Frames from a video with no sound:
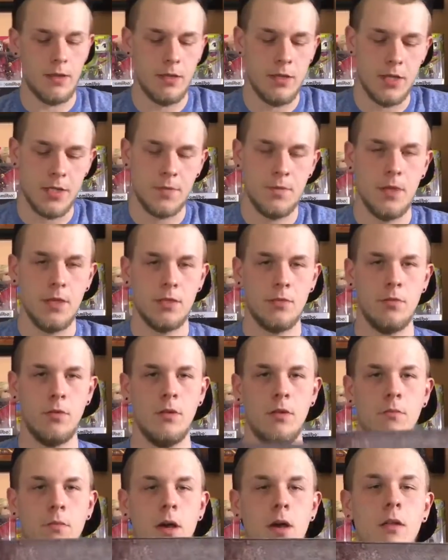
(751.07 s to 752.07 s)
the Dead Space 3 on
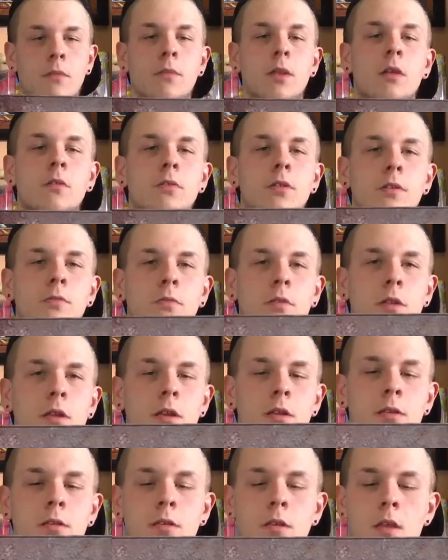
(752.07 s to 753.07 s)
the bottom there, which is really
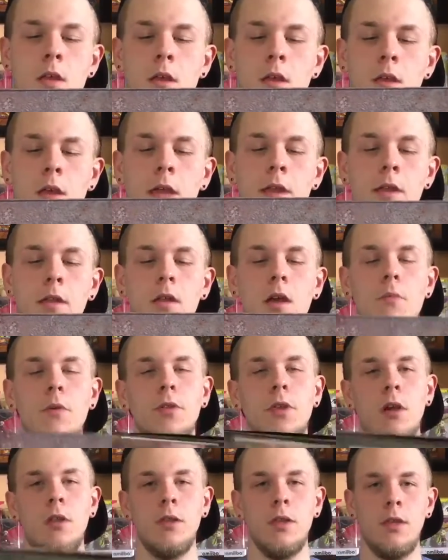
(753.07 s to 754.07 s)
nice. It didn't come
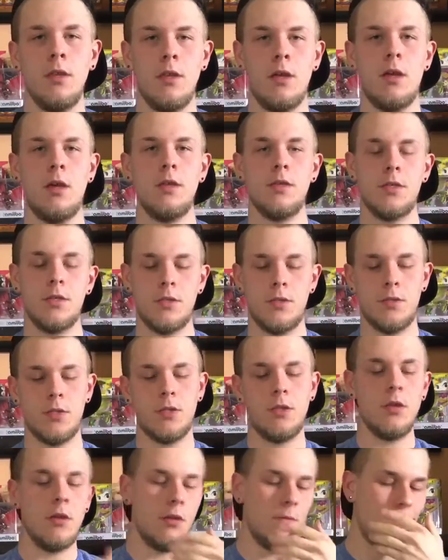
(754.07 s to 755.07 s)
with all I
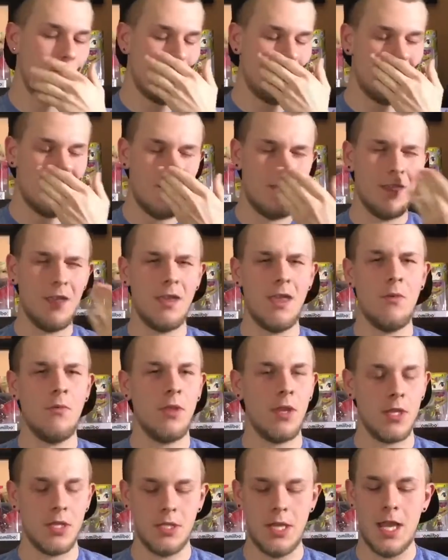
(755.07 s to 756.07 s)
think it came with
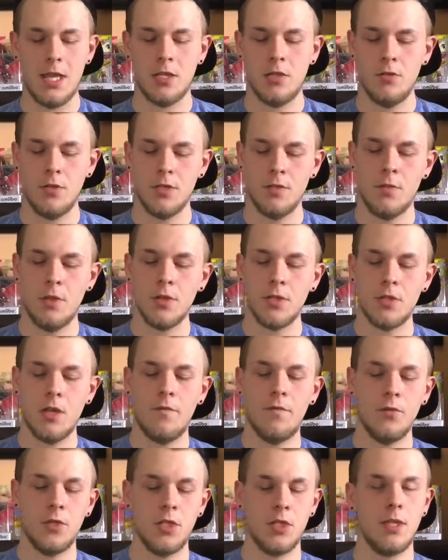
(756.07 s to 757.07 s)
like a statue and some other
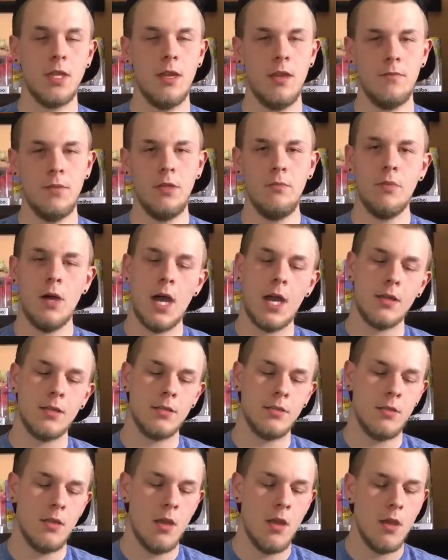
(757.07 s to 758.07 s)
stuff. It was just an empty
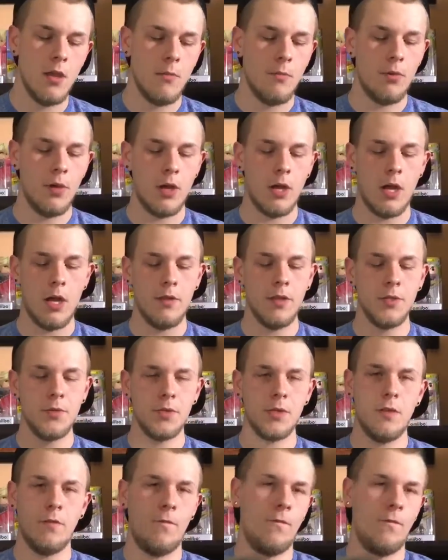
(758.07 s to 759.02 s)
box. But this was only